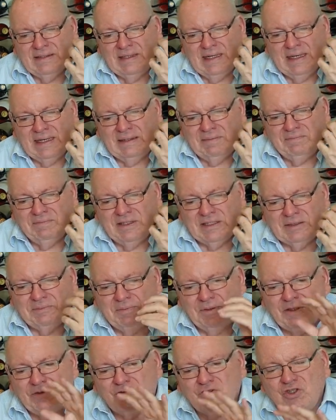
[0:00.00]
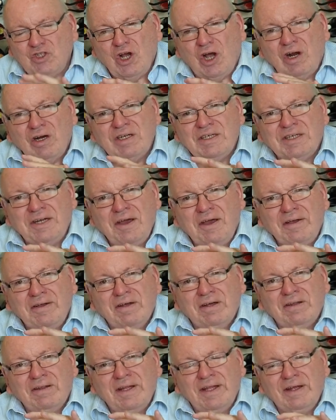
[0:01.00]
There's a bit of chocolate going
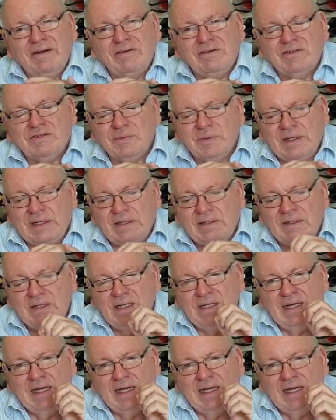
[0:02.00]
on there as well,